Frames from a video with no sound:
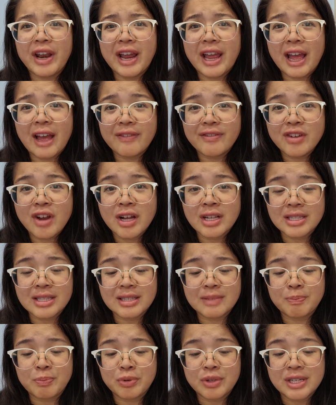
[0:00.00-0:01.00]
that I have not
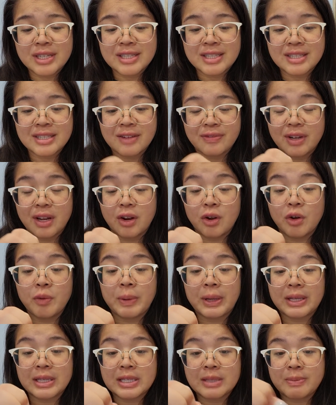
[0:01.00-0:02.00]
pre-sniffed it. I
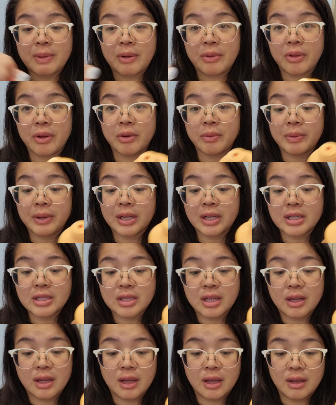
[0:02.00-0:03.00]
hope I can smell though,
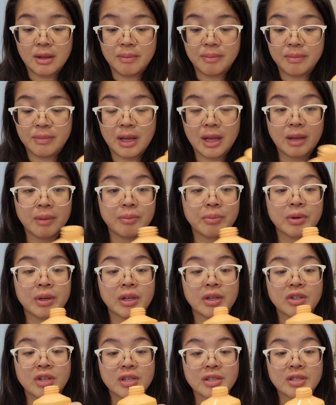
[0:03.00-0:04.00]
because I am
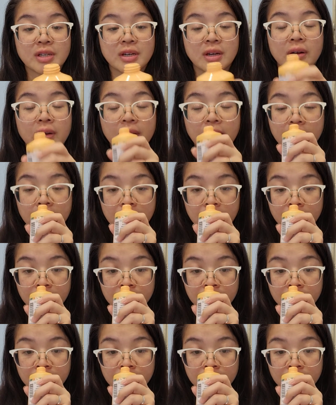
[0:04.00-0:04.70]
pretty congested. All right.